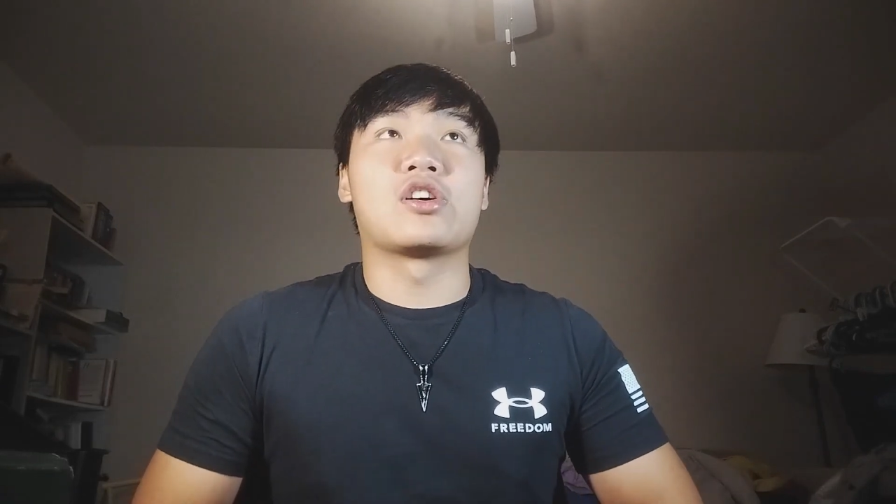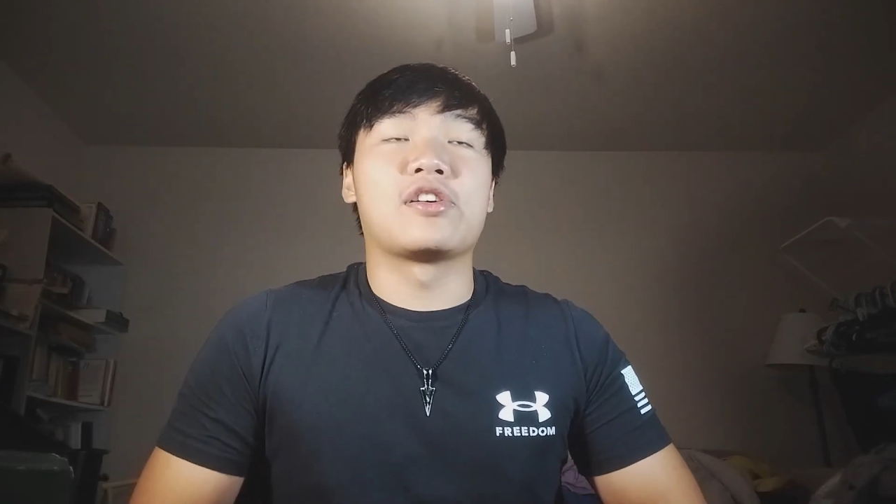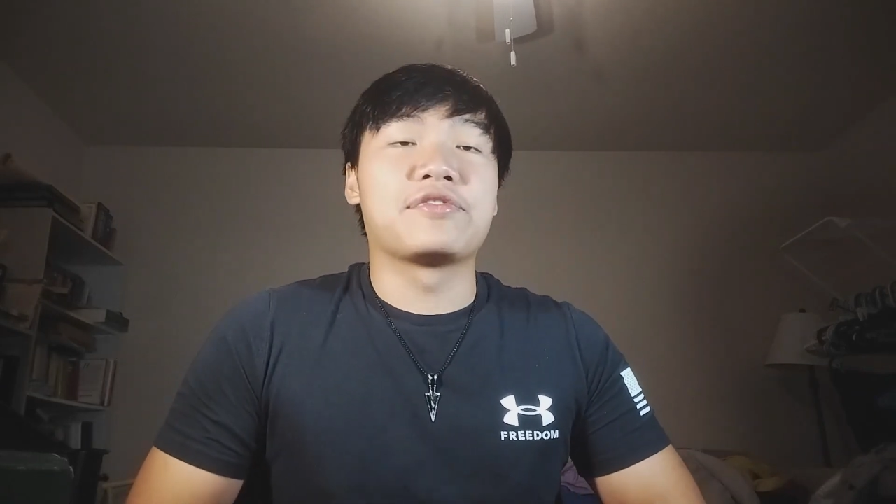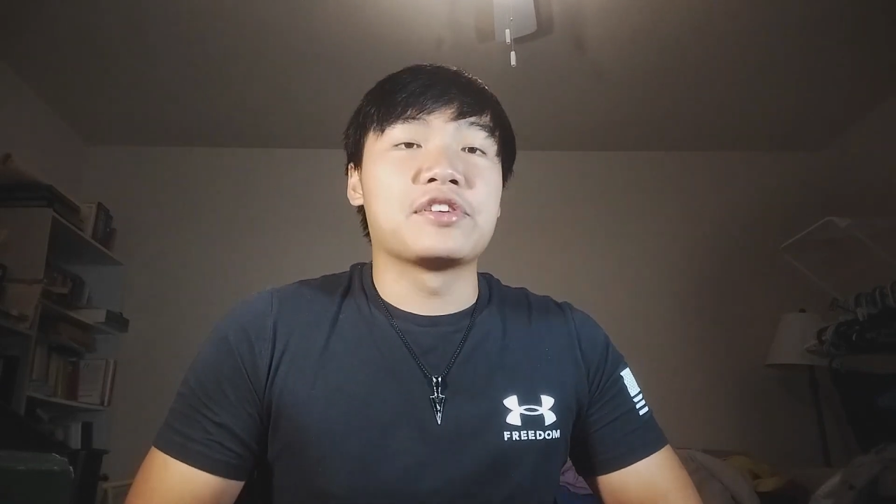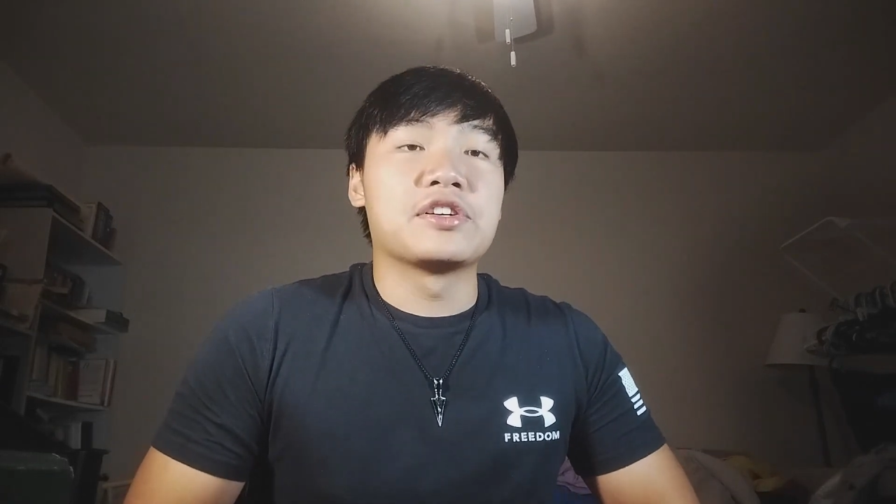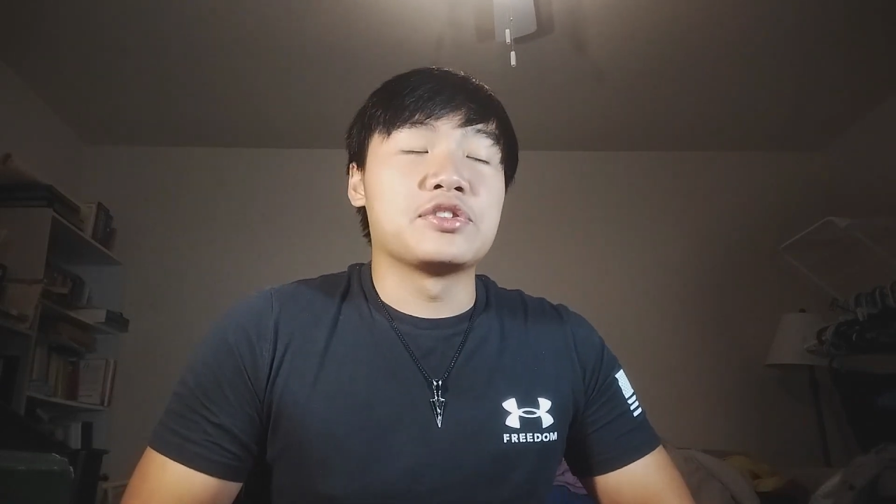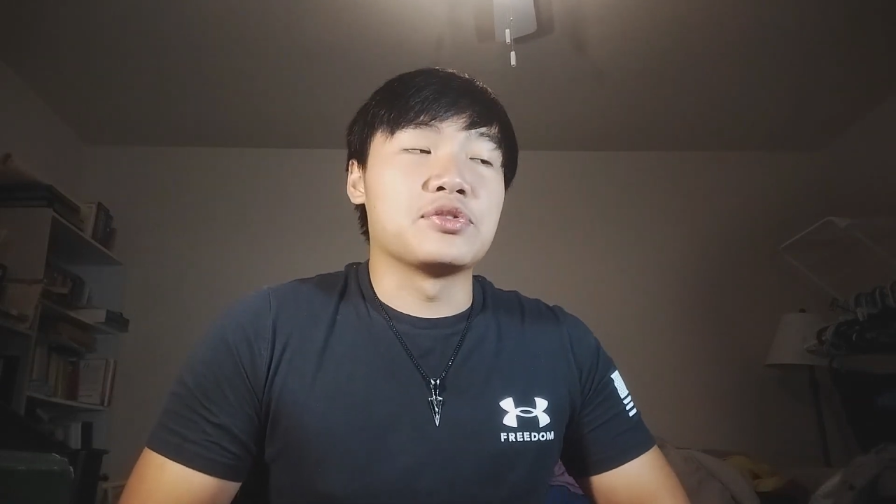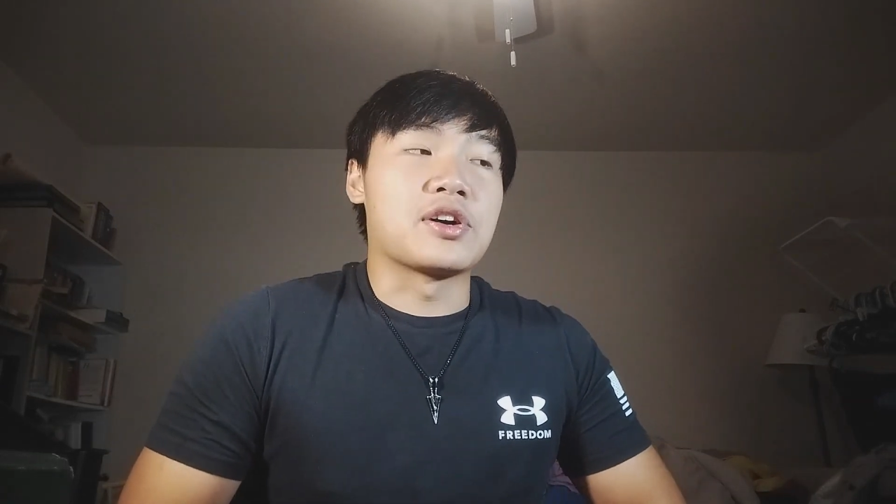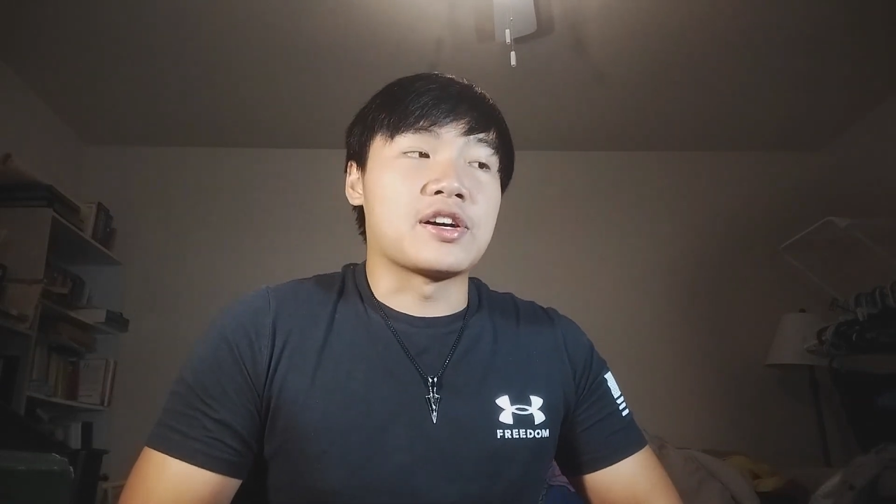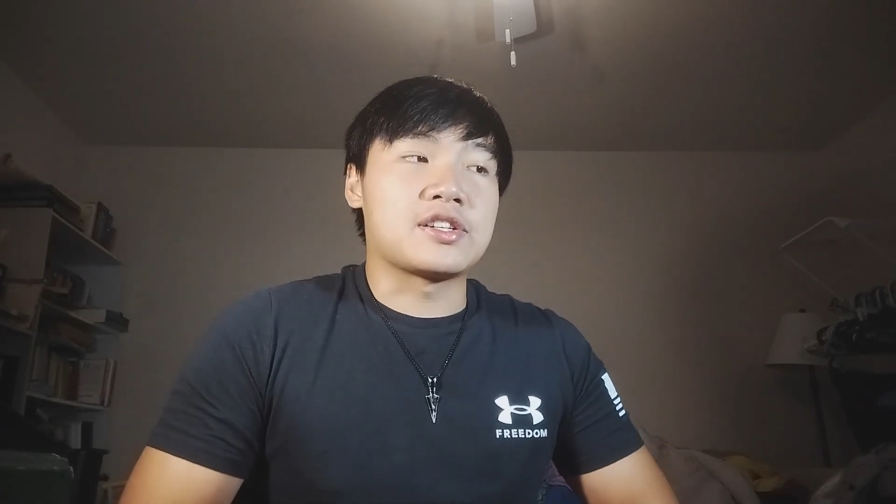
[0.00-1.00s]
off,
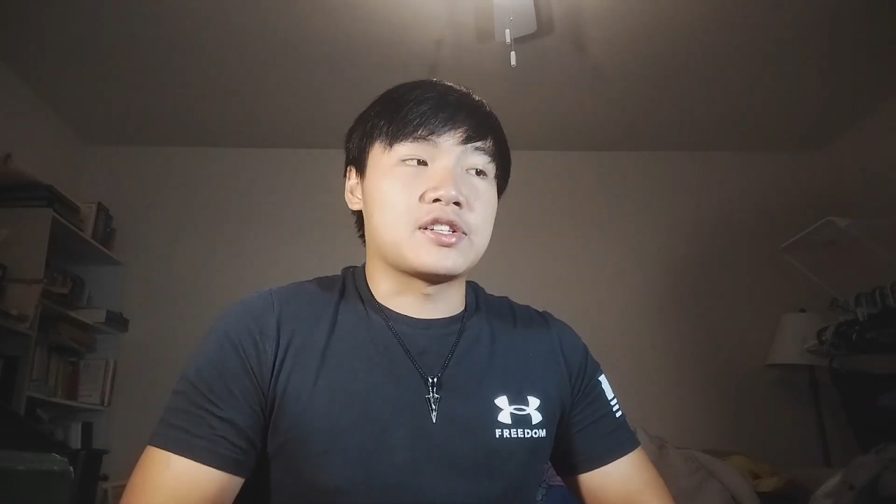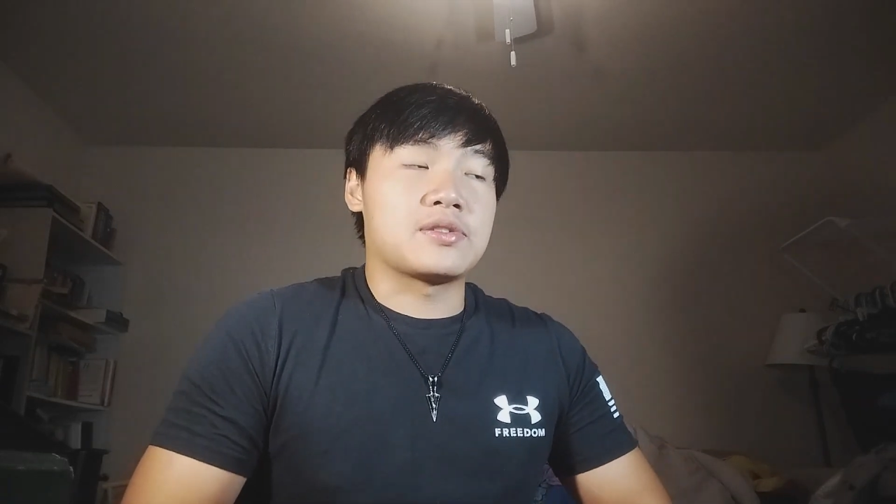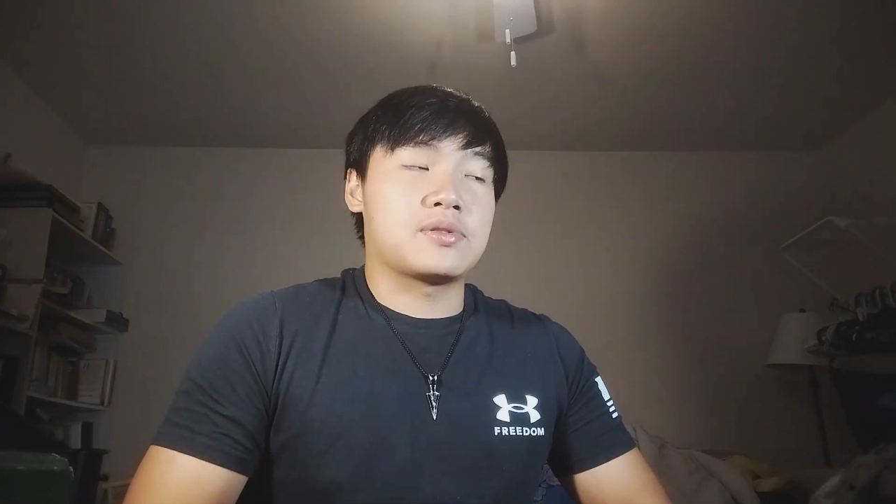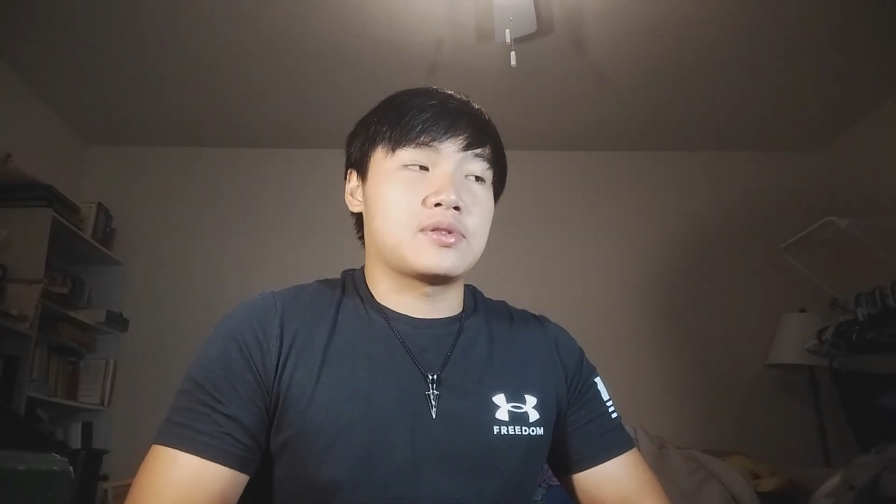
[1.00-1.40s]
do not